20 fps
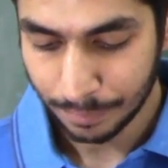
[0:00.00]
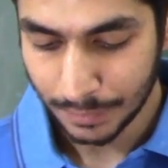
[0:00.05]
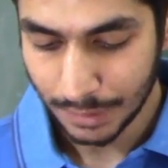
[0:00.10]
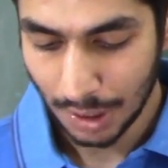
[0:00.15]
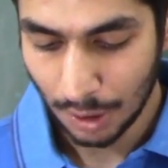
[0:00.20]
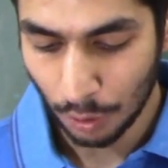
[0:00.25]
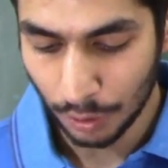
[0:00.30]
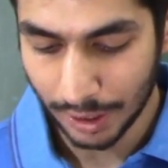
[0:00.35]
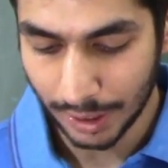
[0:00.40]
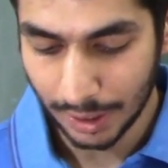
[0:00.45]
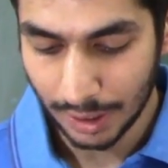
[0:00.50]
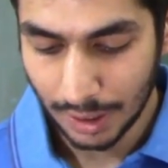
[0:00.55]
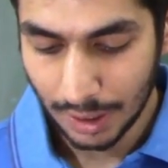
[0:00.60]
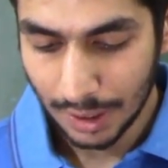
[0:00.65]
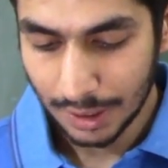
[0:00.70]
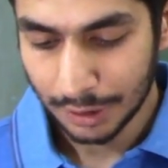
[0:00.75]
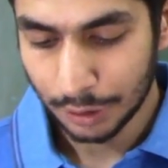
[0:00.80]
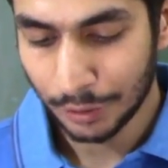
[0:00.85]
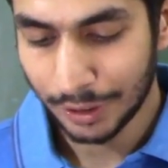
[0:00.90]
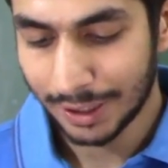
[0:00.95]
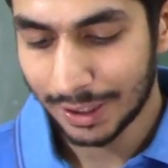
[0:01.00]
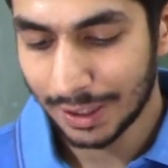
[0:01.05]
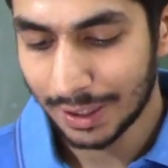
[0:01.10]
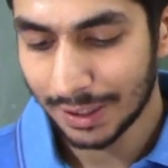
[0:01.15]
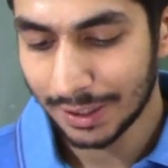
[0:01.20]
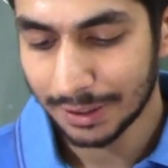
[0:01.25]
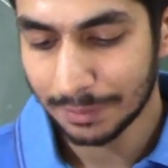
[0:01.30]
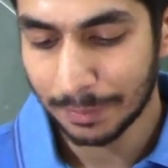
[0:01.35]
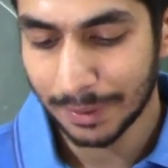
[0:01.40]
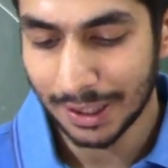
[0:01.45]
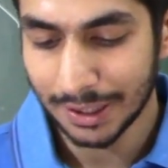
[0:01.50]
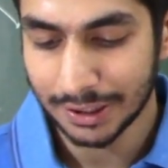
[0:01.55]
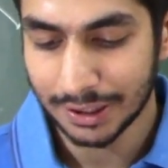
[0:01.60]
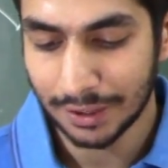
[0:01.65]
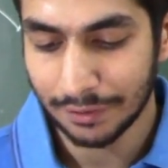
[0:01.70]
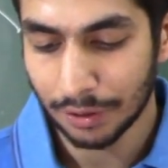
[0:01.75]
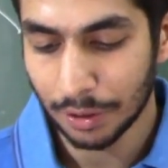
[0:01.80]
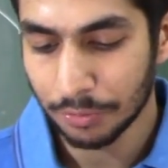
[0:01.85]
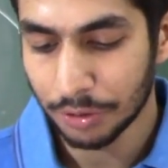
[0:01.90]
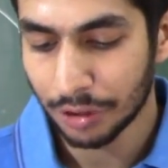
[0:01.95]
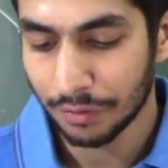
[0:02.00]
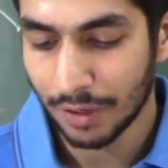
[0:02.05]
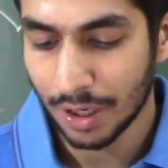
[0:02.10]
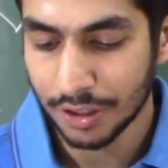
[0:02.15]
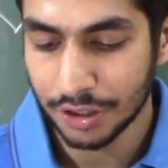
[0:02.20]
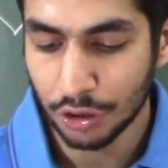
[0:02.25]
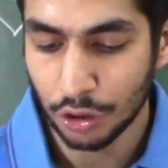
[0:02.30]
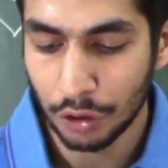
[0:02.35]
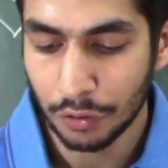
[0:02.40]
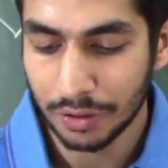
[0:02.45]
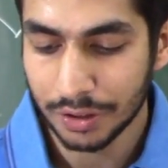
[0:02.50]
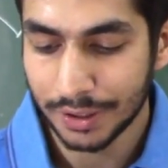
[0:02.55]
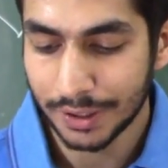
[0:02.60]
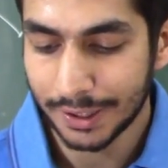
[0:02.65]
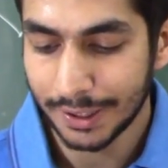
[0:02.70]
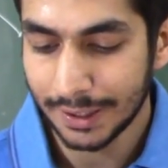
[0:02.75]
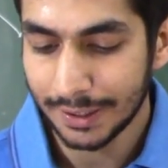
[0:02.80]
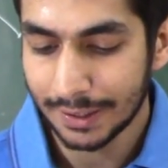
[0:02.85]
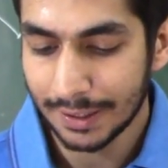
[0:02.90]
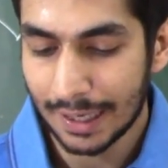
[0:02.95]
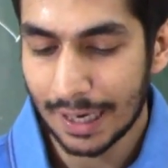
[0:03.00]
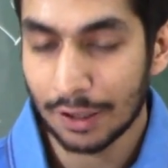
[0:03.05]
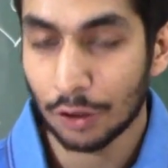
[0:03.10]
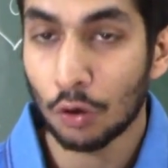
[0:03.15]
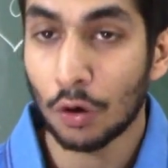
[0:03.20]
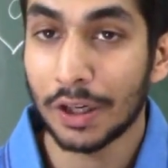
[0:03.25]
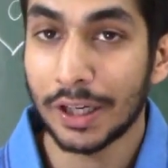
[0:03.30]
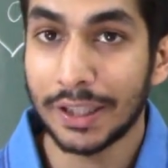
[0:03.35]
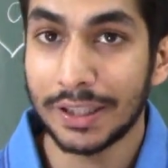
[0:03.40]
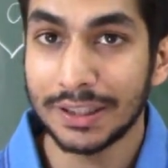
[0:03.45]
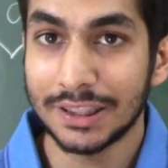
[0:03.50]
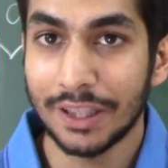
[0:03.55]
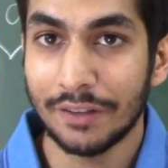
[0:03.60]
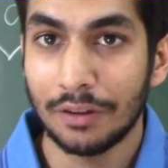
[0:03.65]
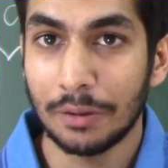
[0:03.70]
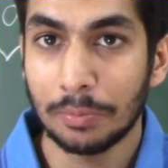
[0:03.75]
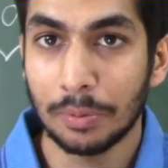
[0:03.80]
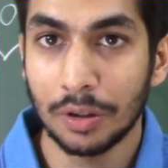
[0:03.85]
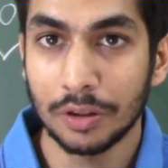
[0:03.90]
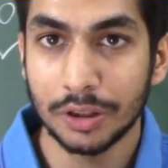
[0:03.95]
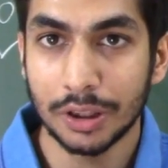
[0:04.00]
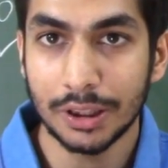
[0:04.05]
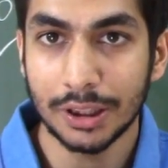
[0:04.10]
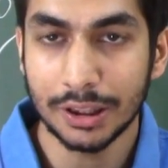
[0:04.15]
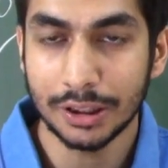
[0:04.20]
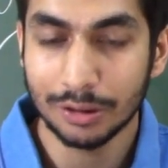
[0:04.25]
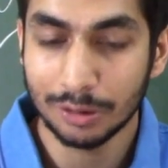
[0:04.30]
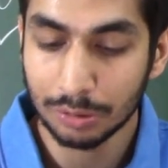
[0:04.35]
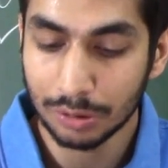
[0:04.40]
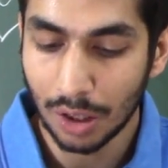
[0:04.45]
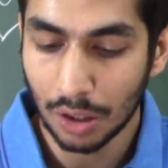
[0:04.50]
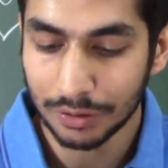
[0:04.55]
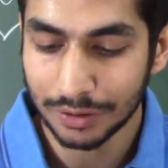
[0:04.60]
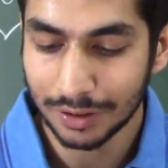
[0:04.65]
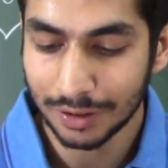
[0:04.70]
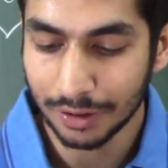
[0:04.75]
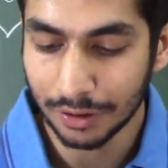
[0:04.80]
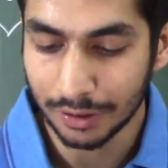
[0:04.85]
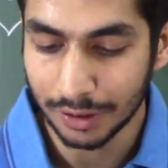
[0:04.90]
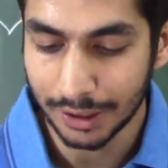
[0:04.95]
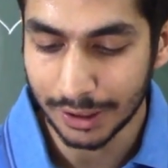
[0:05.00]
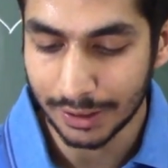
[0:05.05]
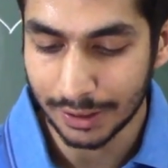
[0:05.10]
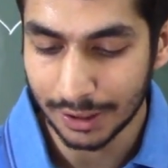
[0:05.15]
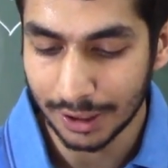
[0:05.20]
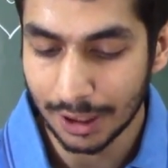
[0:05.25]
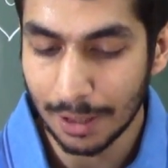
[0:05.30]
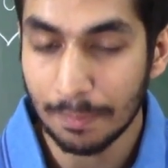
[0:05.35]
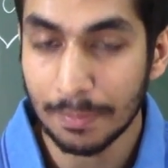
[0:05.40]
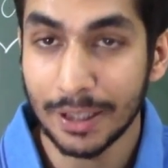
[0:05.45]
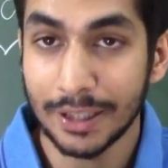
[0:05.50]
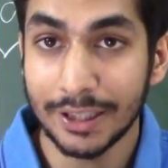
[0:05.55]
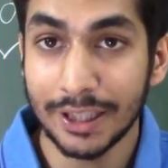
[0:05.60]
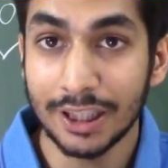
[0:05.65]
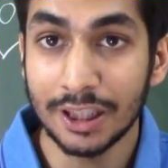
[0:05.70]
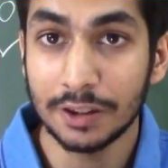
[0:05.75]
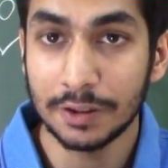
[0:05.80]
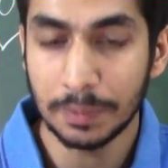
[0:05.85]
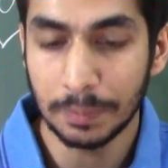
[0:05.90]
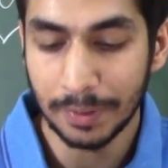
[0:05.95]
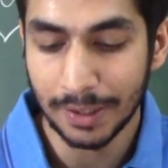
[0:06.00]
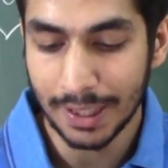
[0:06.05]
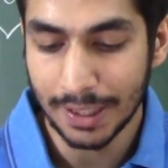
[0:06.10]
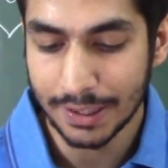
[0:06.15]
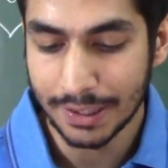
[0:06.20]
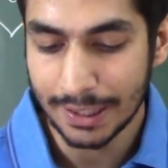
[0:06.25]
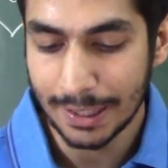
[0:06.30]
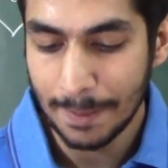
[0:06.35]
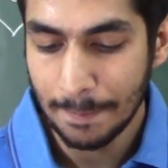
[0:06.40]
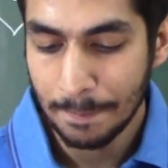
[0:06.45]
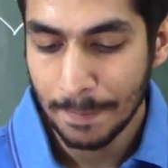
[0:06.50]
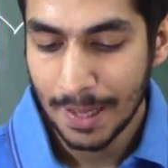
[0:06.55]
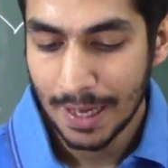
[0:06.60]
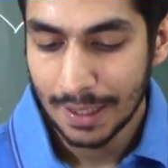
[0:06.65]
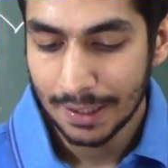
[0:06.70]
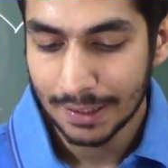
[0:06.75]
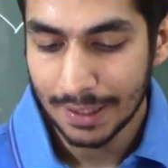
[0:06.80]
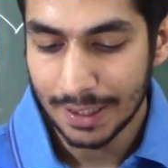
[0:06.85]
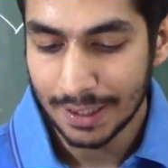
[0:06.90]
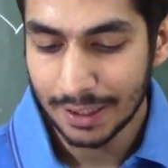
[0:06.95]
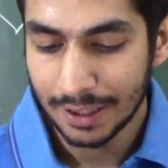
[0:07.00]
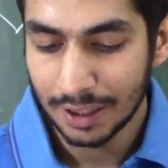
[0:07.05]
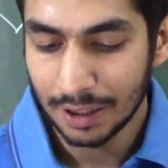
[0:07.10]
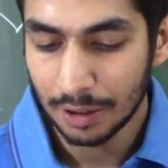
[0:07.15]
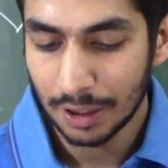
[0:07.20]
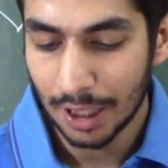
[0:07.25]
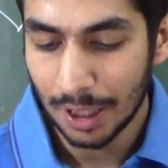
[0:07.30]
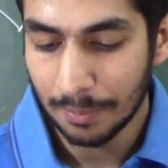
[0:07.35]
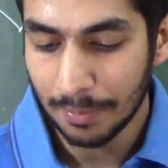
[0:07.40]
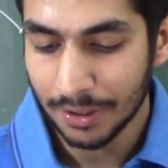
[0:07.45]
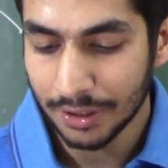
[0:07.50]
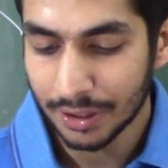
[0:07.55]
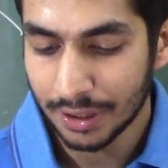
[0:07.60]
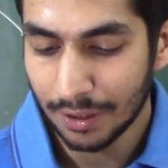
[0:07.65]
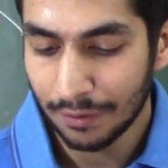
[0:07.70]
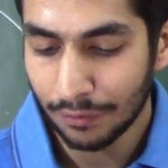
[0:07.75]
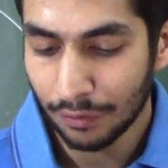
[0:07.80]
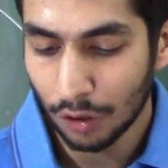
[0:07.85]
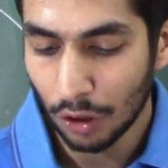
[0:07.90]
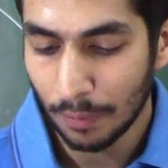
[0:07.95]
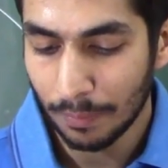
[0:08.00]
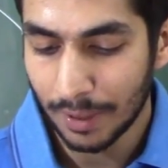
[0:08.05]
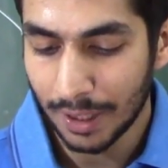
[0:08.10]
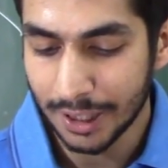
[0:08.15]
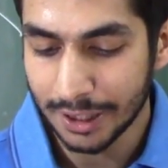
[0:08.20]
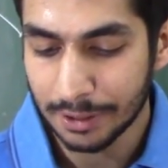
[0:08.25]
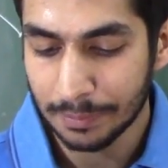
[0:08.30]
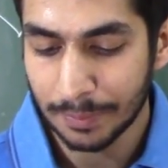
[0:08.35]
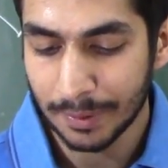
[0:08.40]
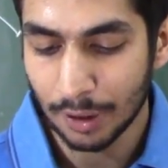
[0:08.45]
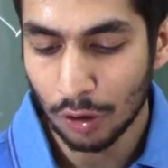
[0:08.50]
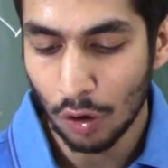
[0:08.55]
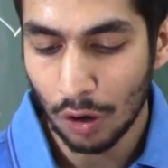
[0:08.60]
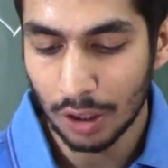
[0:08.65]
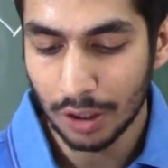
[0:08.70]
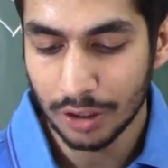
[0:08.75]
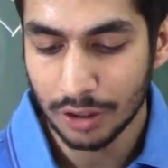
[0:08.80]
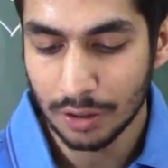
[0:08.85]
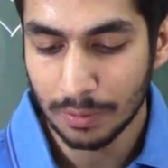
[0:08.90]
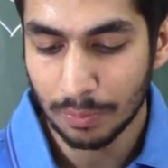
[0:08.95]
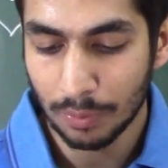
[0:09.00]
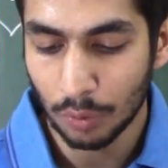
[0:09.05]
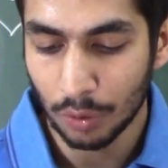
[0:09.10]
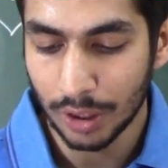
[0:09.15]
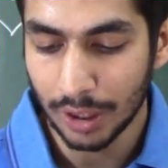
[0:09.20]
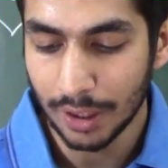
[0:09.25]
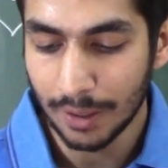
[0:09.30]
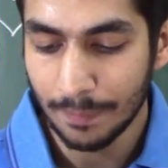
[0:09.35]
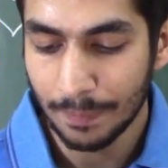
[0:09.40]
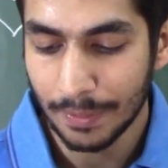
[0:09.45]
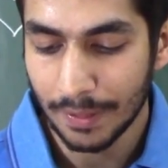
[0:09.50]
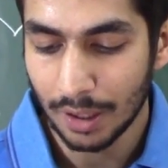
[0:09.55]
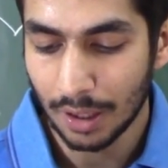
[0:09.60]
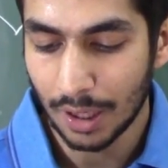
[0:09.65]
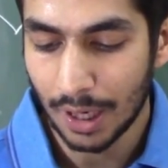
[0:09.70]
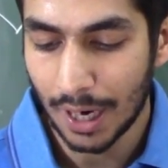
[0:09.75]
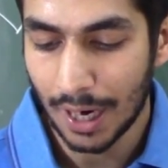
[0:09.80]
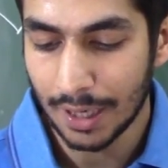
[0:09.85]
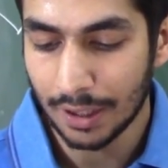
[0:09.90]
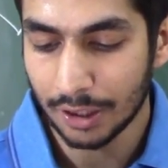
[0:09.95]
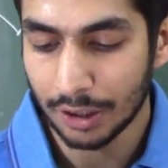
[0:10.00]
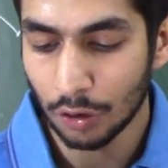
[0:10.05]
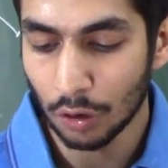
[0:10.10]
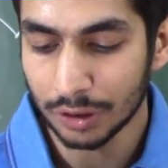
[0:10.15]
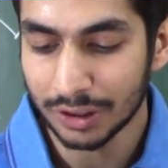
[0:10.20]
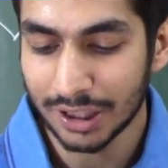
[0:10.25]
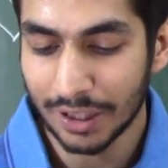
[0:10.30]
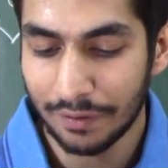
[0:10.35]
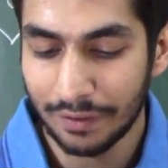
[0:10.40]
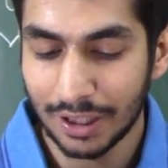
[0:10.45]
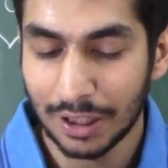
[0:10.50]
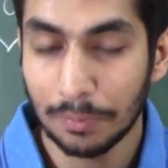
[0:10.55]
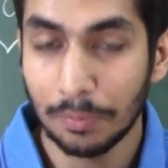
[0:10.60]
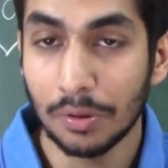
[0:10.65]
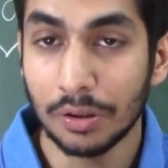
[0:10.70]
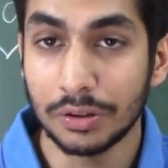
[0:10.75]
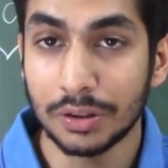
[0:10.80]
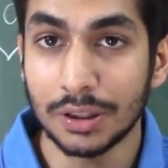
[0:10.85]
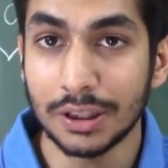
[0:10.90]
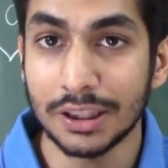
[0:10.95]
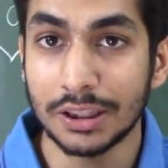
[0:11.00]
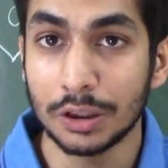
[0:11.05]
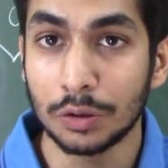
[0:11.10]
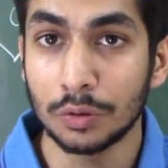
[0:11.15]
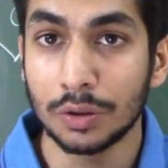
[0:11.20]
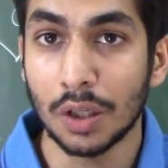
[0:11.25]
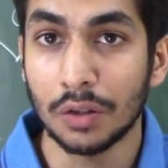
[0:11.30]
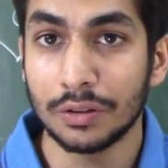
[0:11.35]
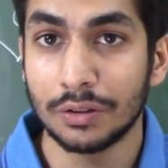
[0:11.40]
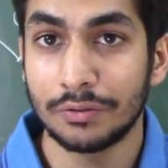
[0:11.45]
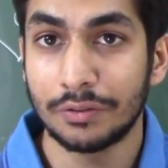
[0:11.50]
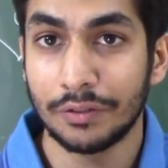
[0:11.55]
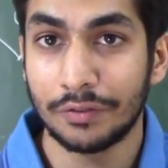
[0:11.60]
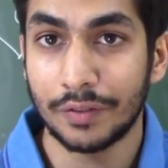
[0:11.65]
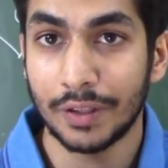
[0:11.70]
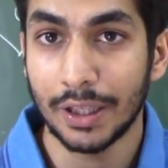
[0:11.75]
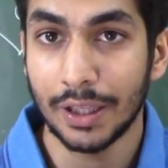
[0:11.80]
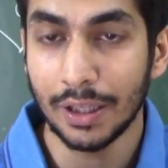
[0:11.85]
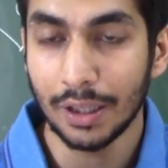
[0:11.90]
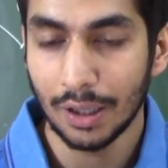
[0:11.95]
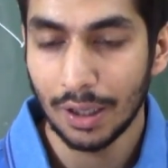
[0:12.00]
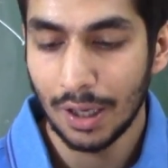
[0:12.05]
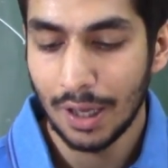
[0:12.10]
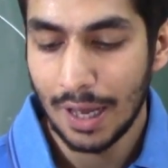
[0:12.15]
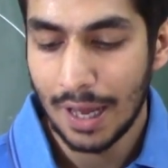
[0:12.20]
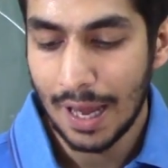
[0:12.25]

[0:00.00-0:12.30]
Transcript: So he did his BSc from Shivaji University and got 87% in 2013. He completed his BSc. Then he did MSc from SP College, Pune, and he got 70% in 2015.